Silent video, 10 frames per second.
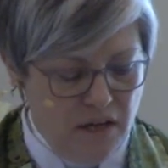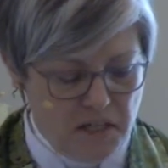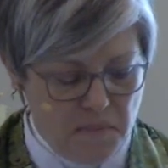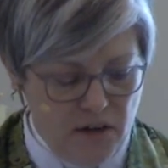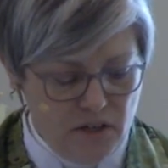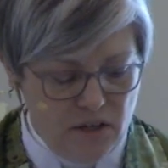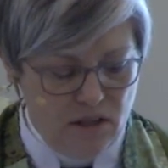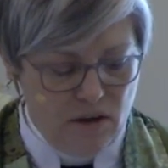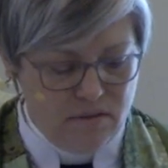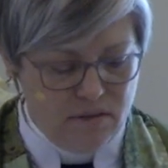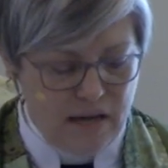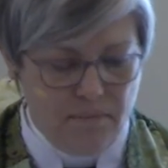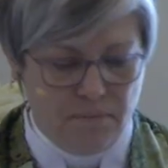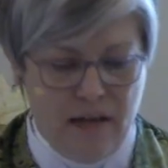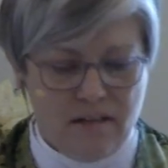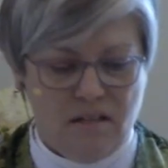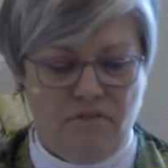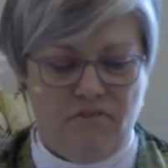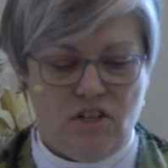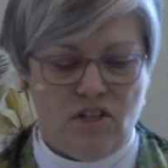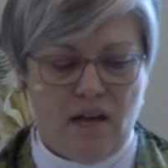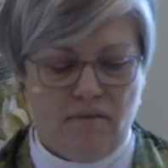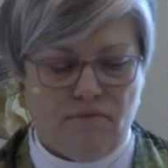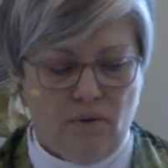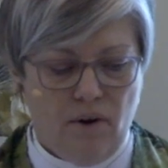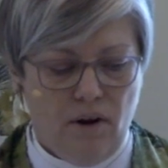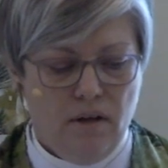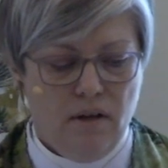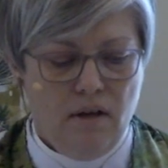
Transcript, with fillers: especially those that I'm blessed to officiate for.